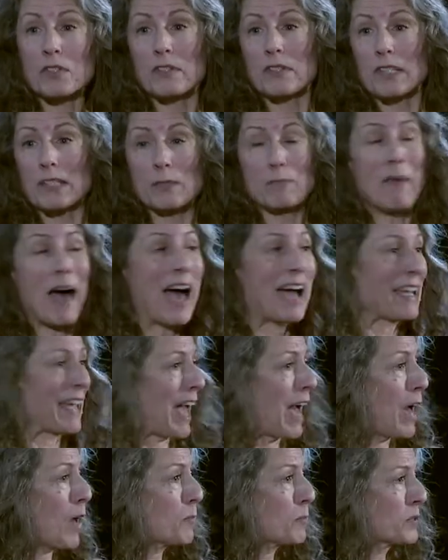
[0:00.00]
these Mac
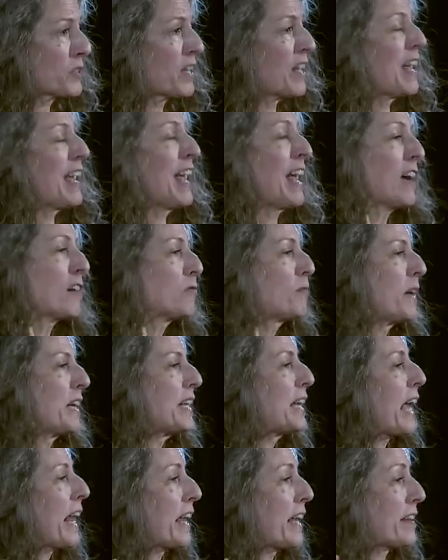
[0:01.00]
apps, have been
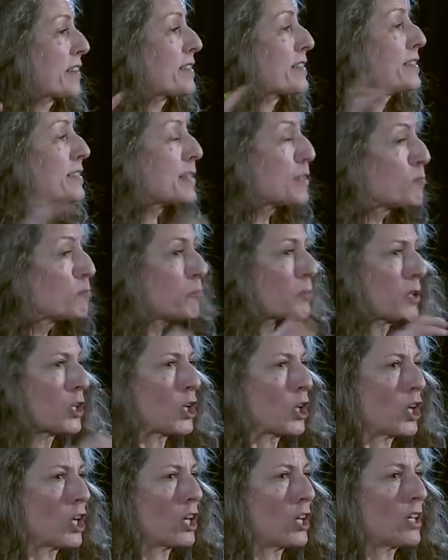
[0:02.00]
getting
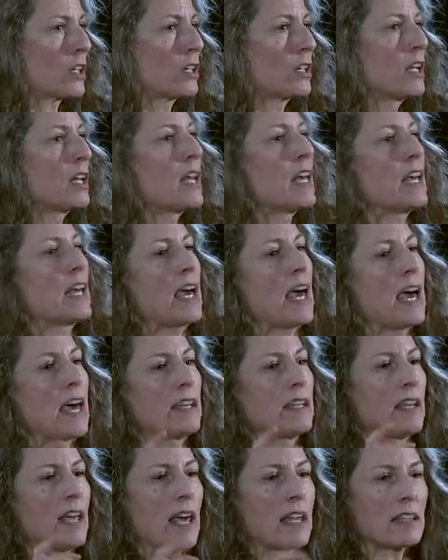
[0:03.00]
simpler
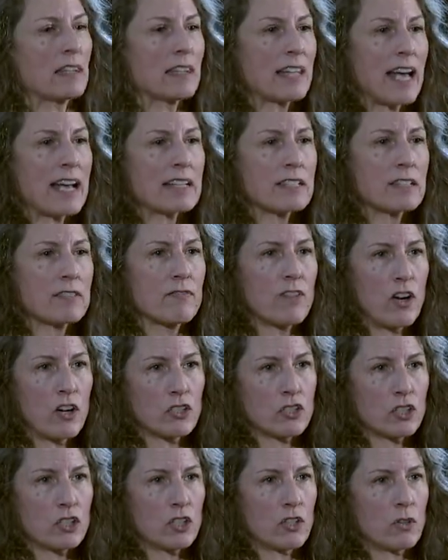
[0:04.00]
and less
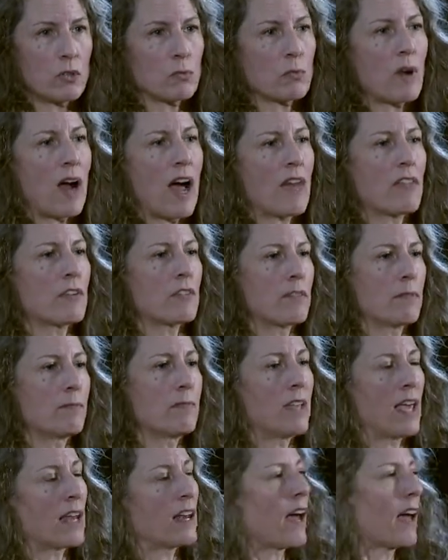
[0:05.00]
functional
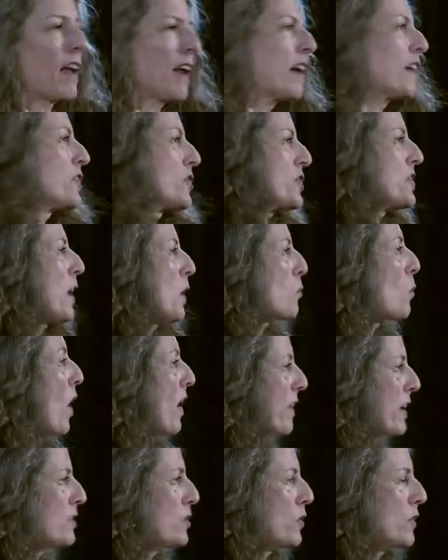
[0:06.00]
and I understand why
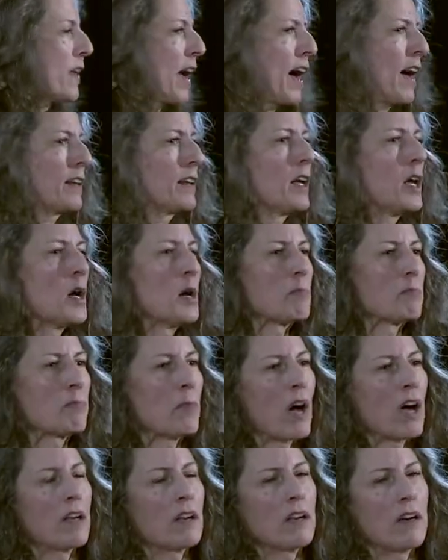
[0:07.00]
they do that.
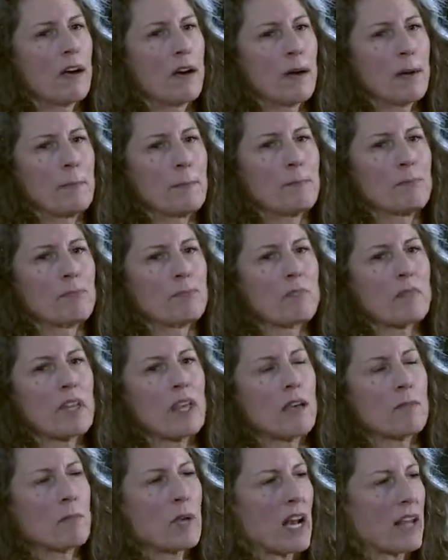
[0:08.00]
But
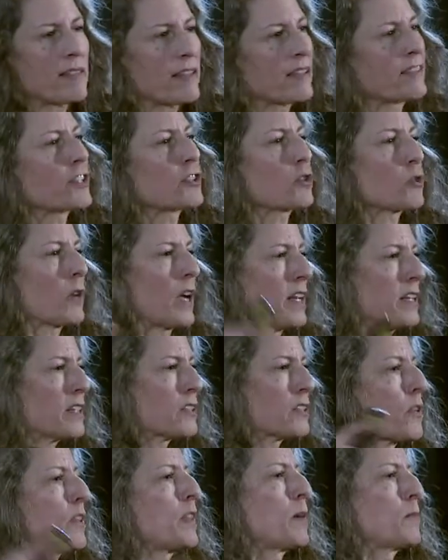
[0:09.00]
I think the trend
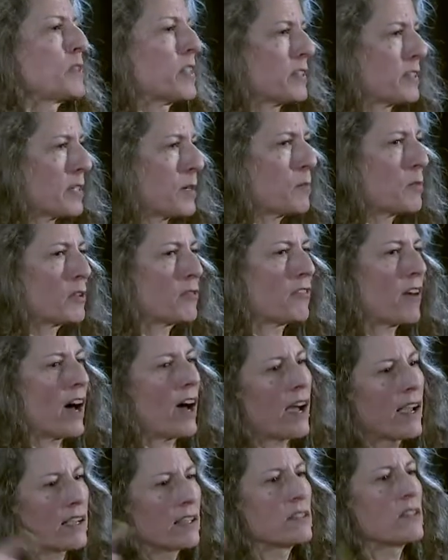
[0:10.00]
them to
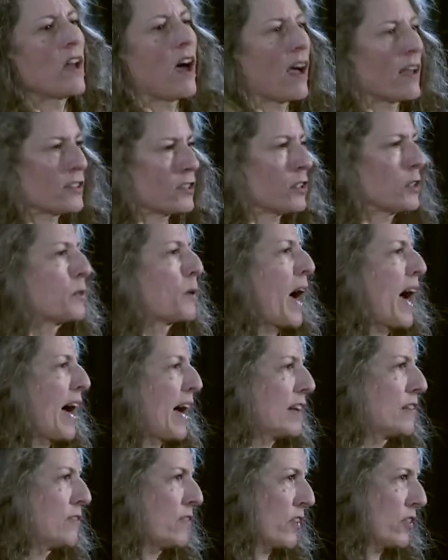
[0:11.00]
simplify, not to
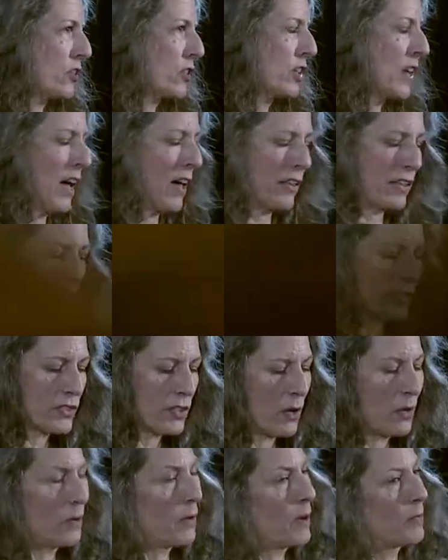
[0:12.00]
add functionality.
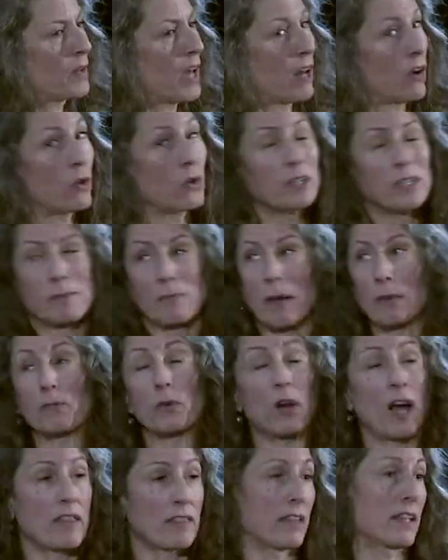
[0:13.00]
So I'm not holding my
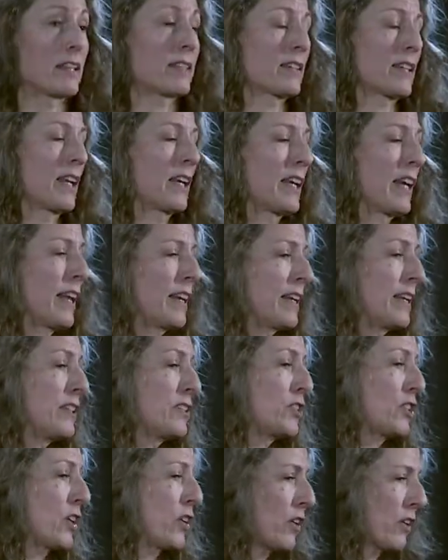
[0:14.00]
breath that it's going to get
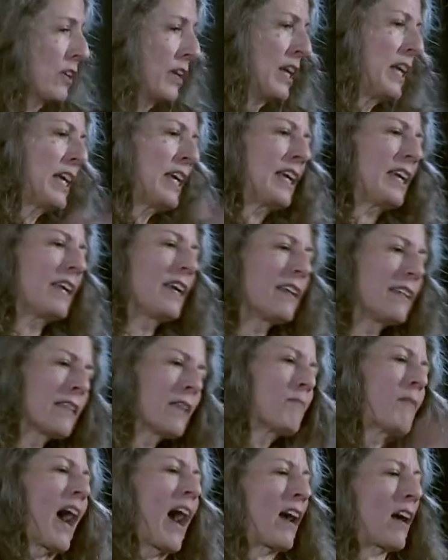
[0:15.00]
easier in the
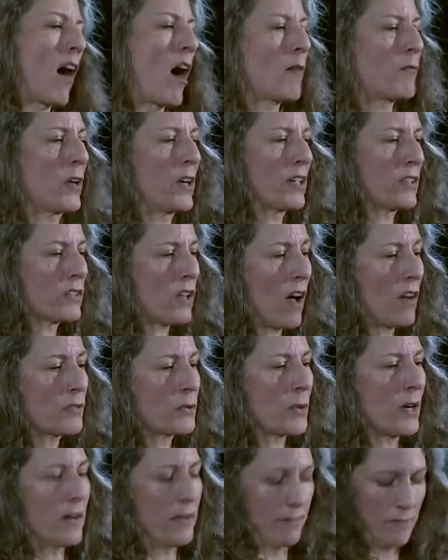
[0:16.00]
Mac operating
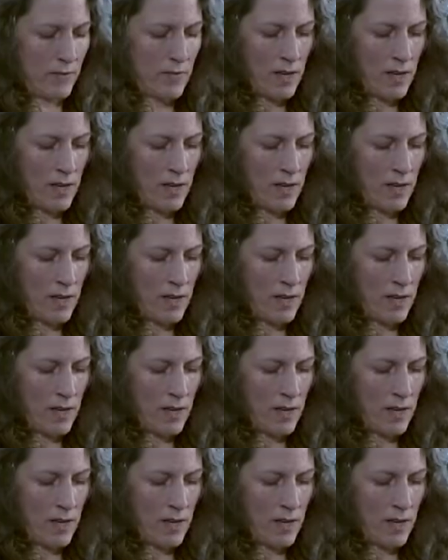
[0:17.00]
software.